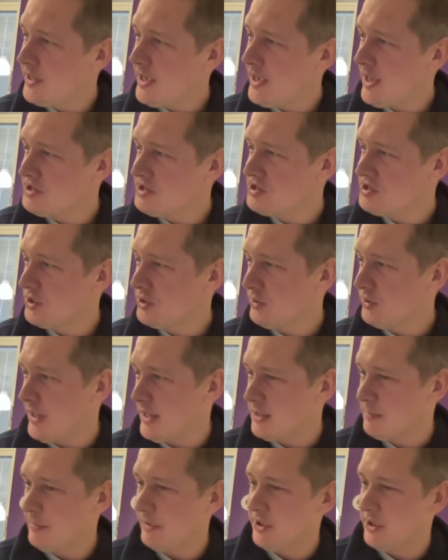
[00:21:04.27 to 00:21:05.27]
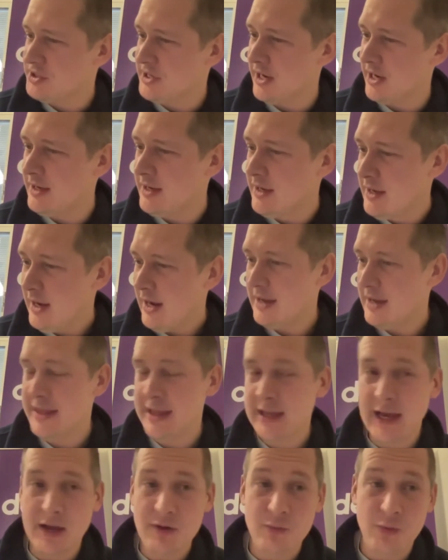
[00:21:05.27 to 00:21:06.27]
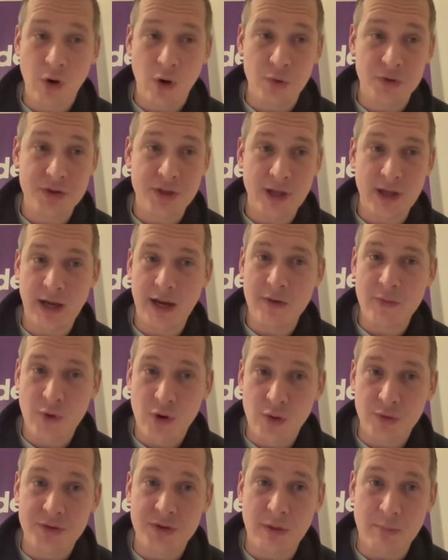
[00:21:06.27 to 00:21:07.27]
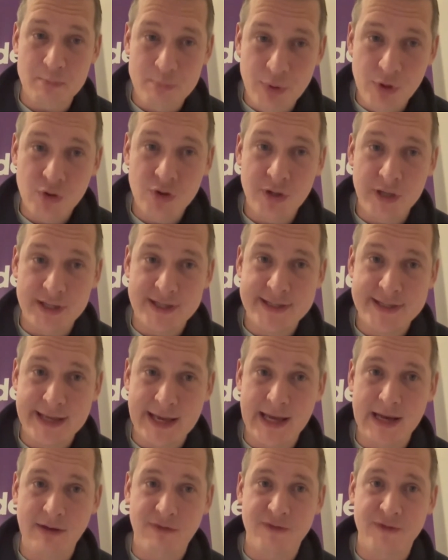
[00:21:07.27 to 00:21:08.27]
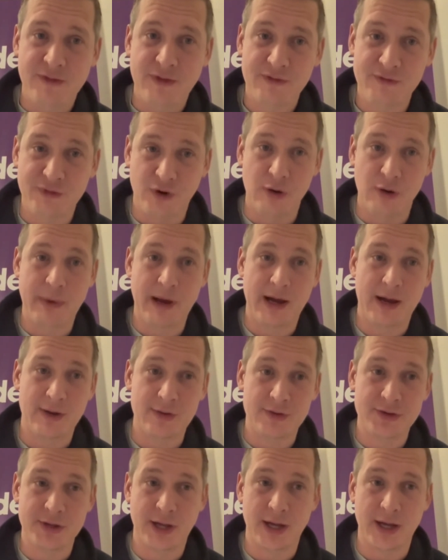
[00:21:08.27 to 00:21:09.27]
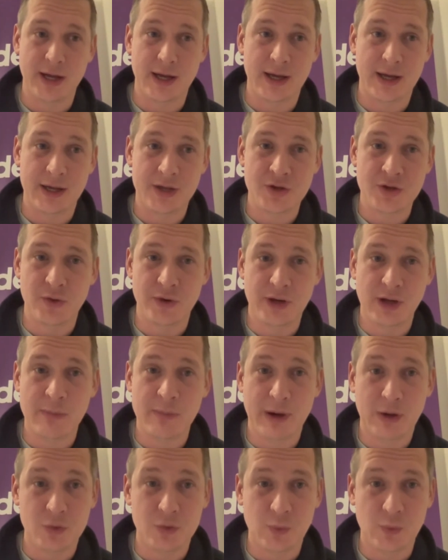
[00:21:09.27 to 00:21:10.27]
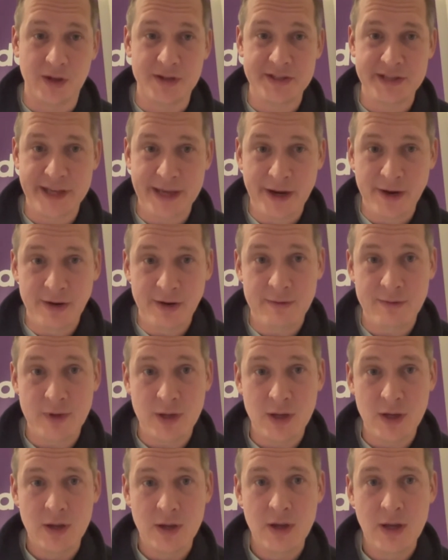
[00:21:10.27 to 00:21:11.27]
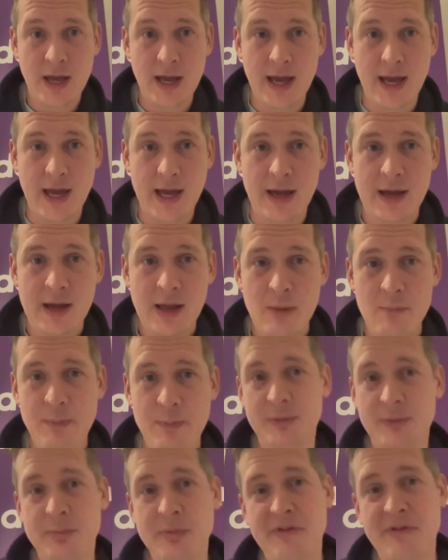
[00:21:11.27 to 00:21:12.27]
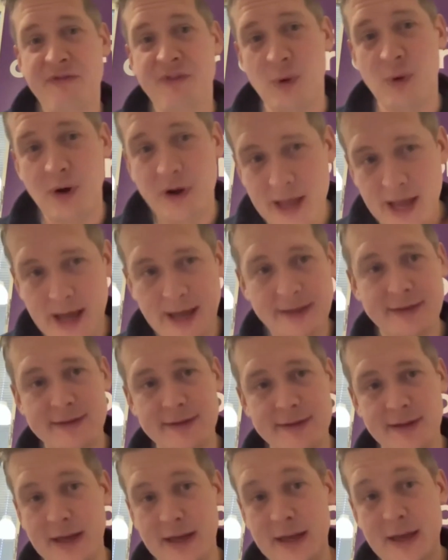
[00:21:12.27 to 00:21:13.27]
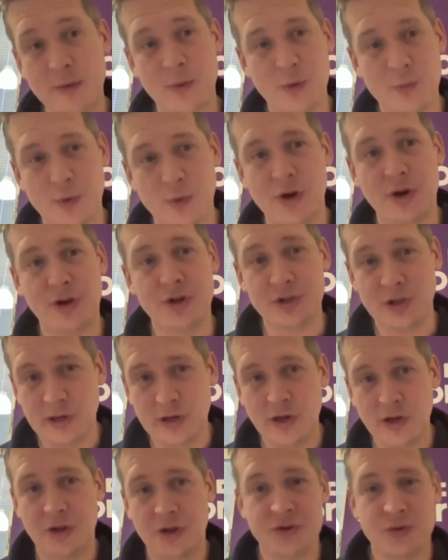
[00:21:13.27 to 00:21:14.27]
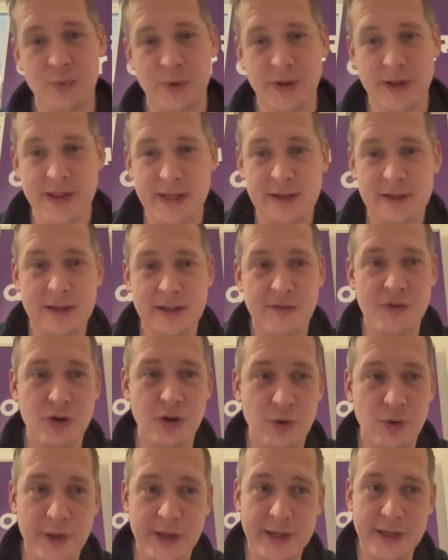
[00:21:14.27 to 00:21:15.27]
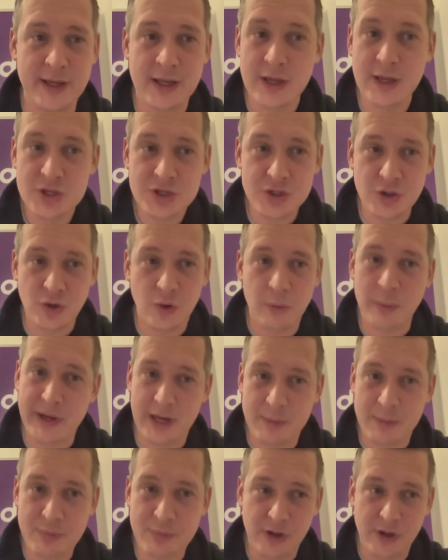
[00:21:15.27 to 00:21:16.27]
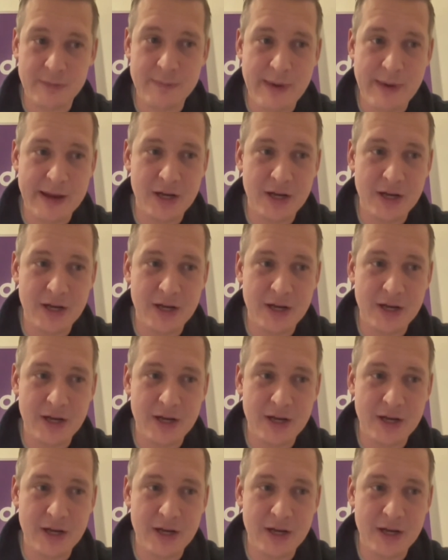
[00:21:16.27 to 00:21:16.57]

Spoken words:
the answer to that, because I think I wrote the book itself for during about 1 year. But before that, we worked a lot with interviewing so many product